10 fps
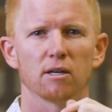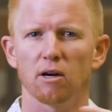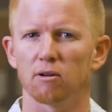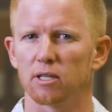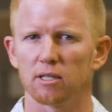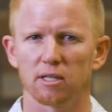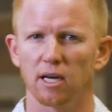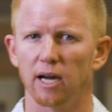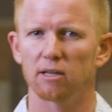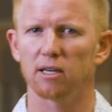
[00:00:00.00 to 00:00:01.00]
No, the
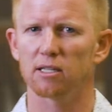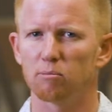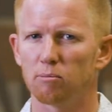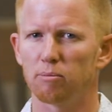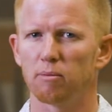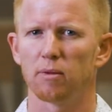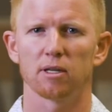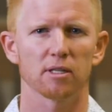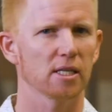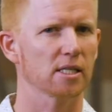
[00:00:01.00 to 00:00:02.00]
tiger doesn't
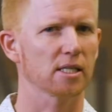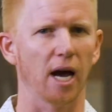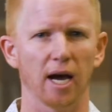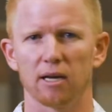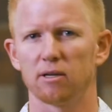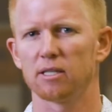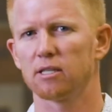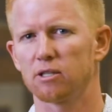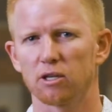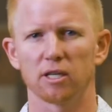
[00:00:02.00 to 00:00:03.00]
decide, is
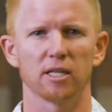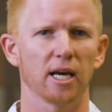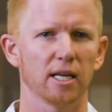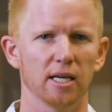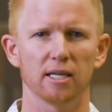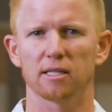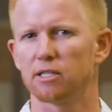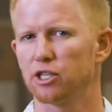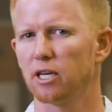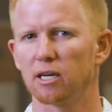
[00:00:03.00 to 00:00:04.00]
this a good day to eat? The
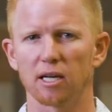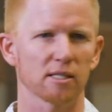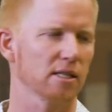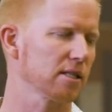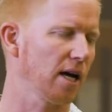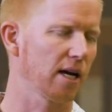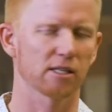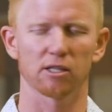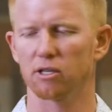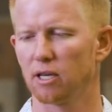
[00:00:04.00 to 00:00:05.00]
cheetah doesn't decide,
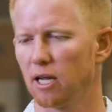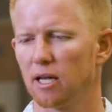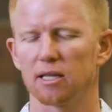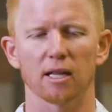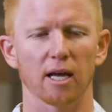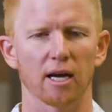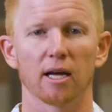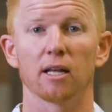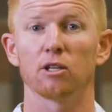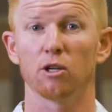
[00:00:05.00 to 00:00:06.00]
is this good?
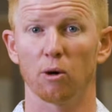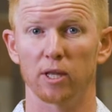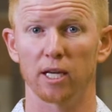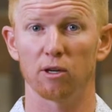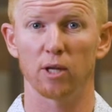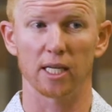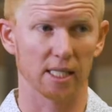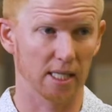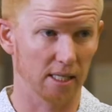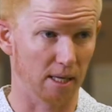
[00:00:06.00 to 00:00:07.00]
You know what they do? They
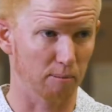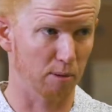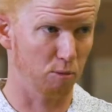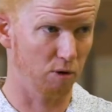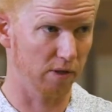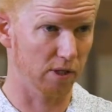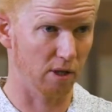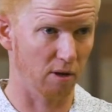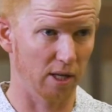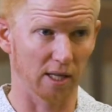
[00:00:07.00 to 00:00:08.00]
see something moving
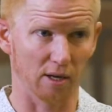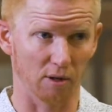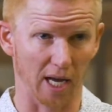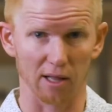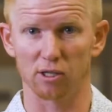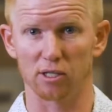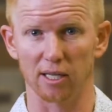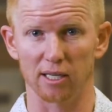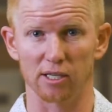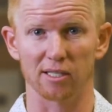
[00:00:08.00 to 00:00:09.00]
slowly and they go, that looks
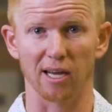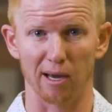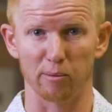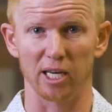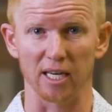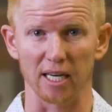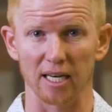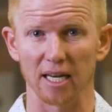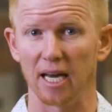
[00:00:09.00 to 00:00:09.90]
delicious, I'm eating it.